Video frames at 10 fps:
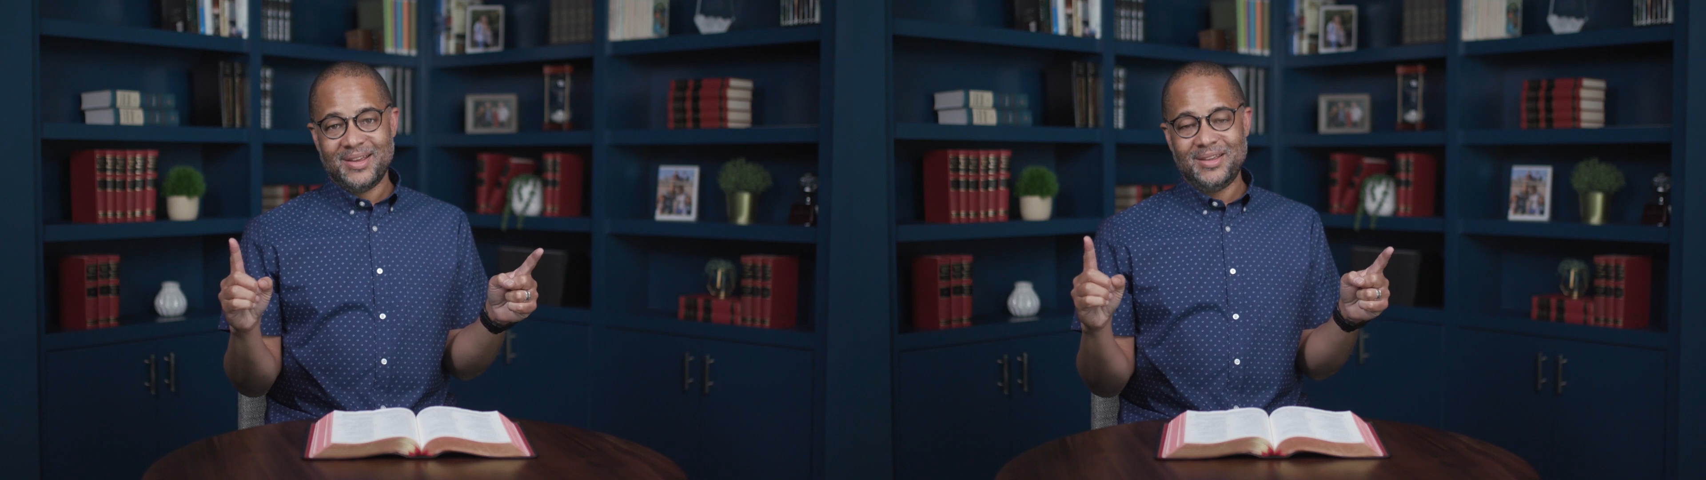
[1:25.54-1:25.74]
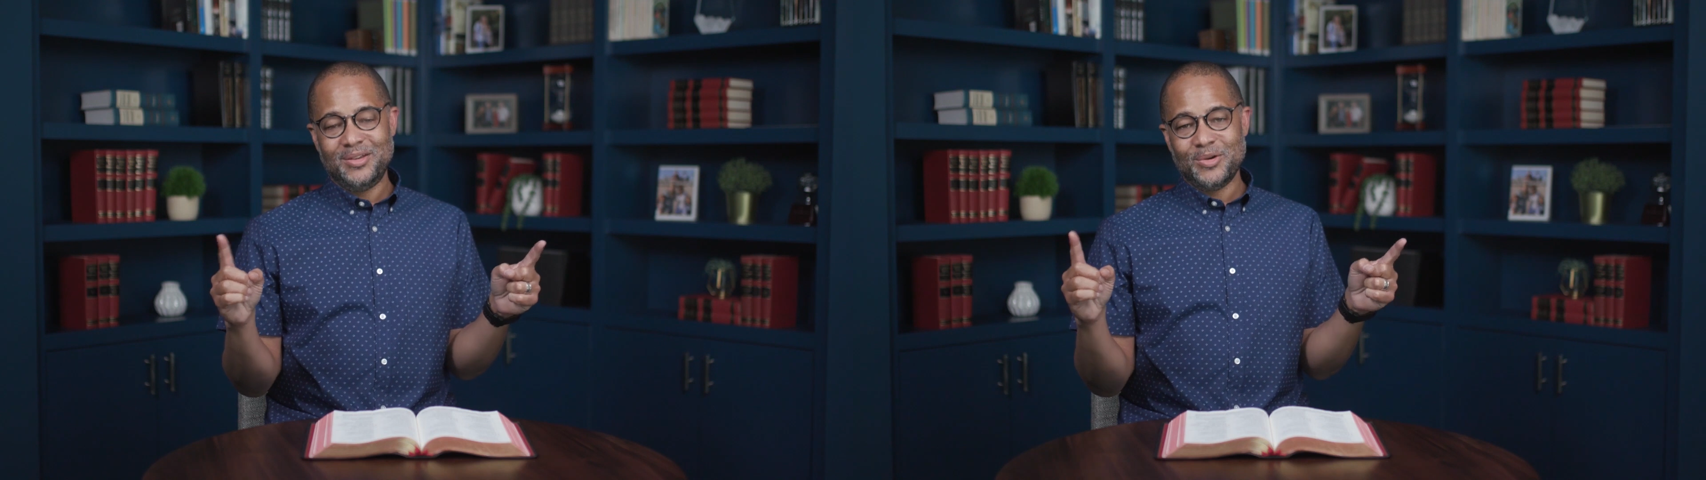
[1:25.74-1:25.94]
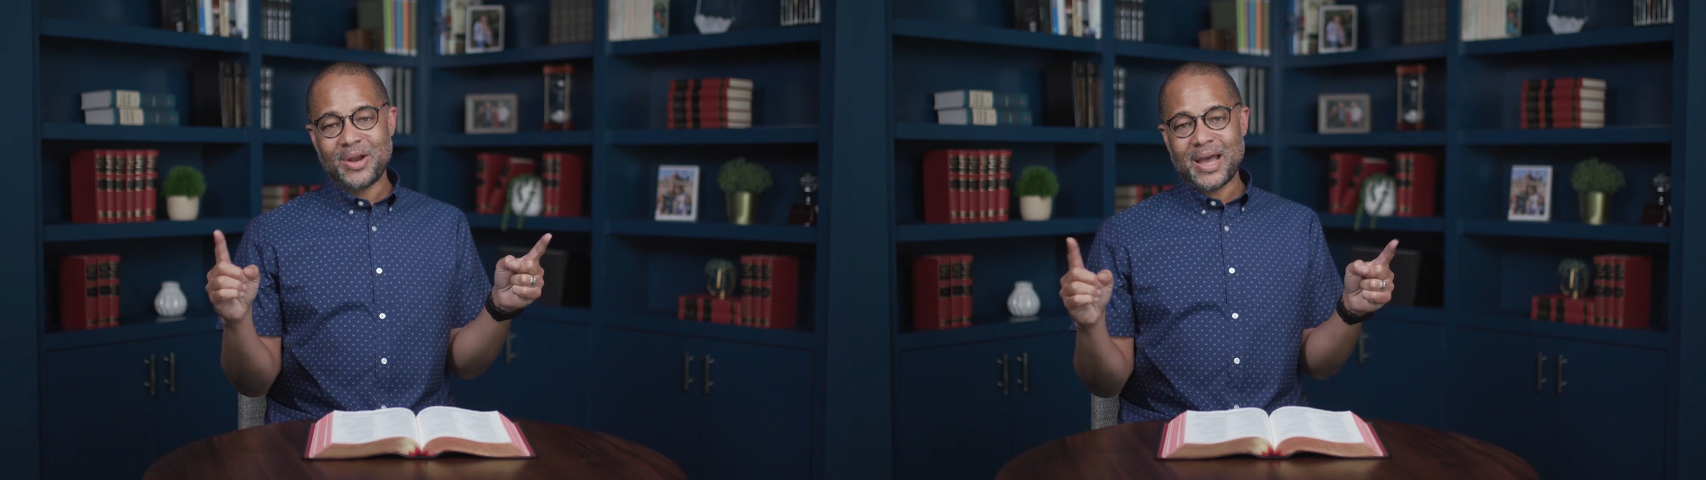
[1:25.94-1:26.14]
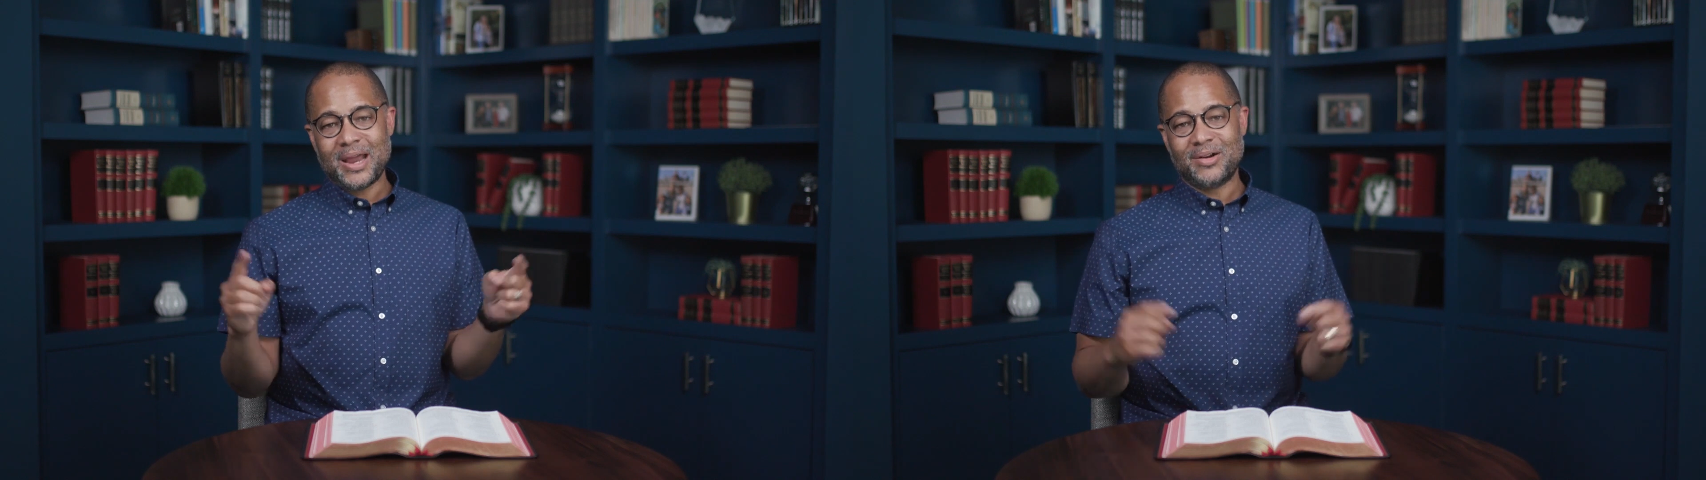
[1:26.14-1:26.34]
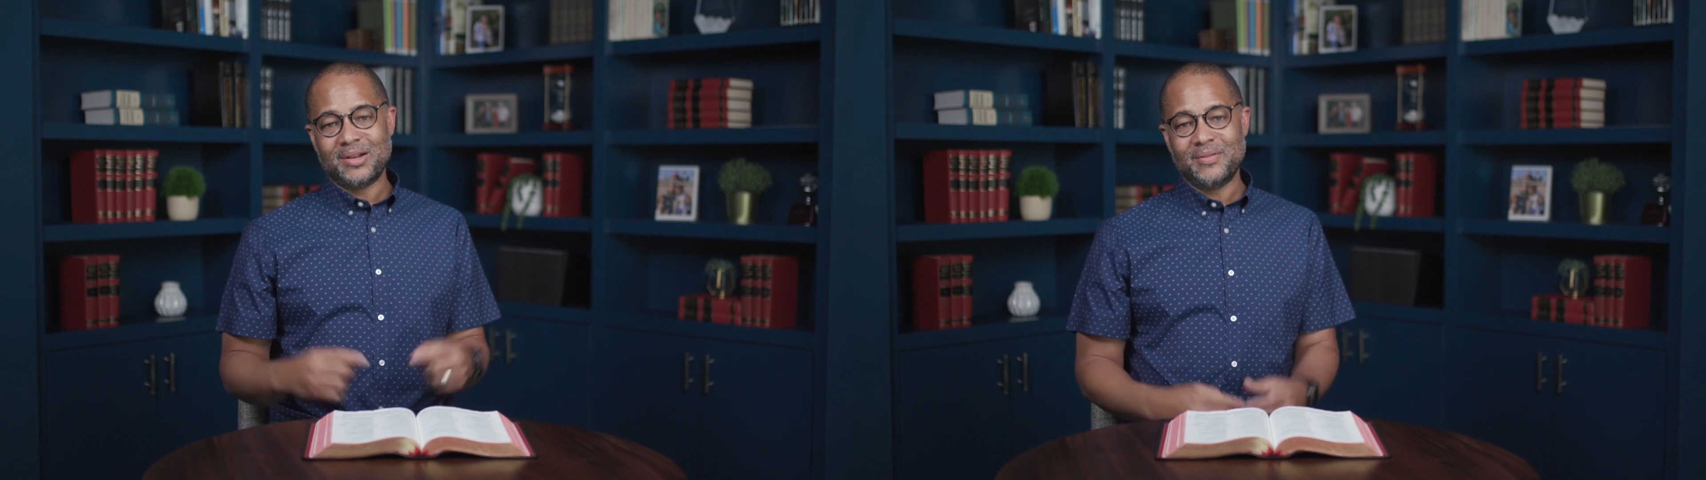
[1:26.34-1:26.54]
You and
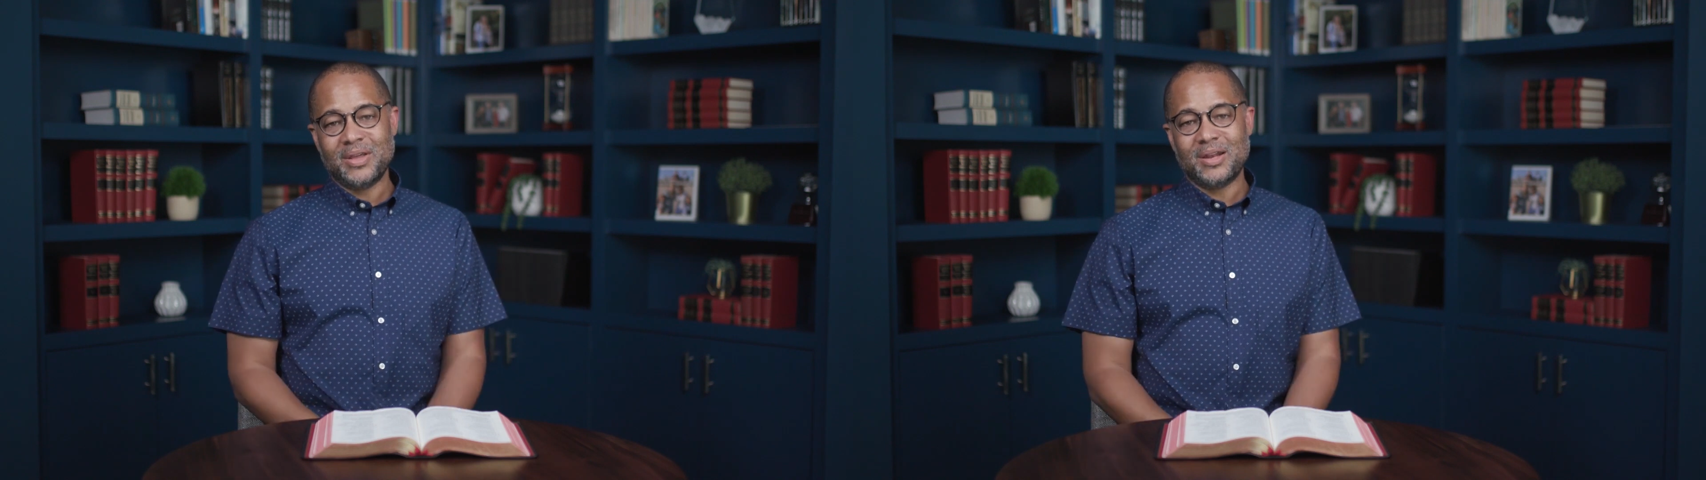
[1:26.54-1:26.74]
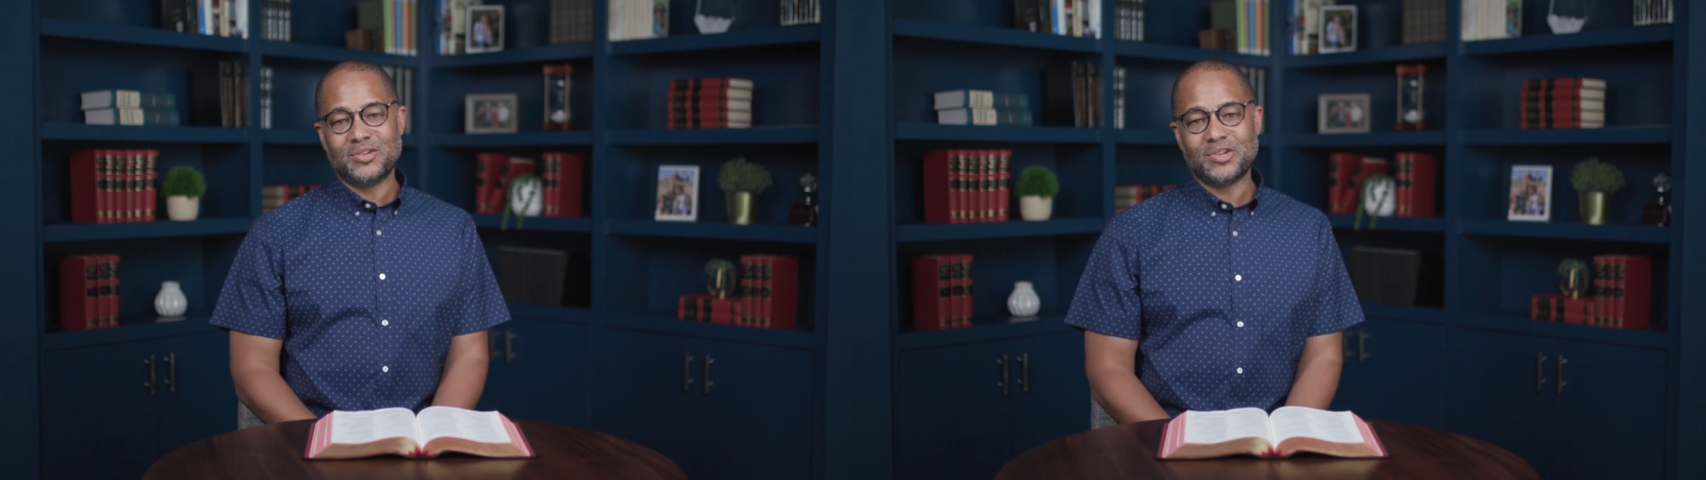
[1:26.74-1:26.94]
I are living in a